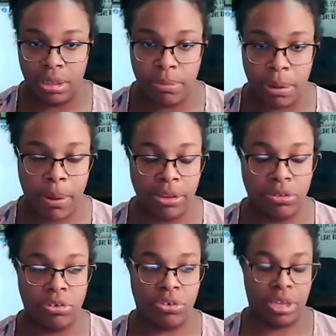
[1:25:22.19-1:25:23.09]
Remember, I
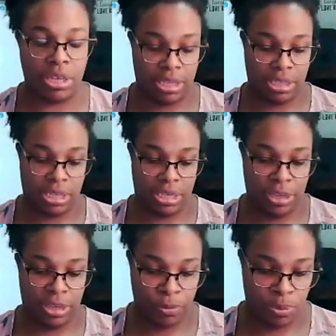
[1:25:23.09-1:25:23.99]
told you guys that that
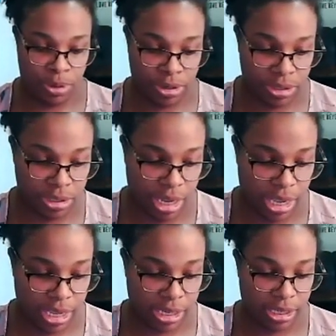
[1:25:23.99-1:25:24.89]
Hebrew word,
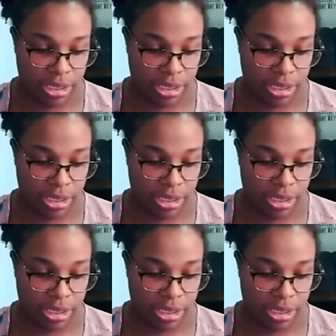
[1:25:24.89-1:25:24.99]
uh,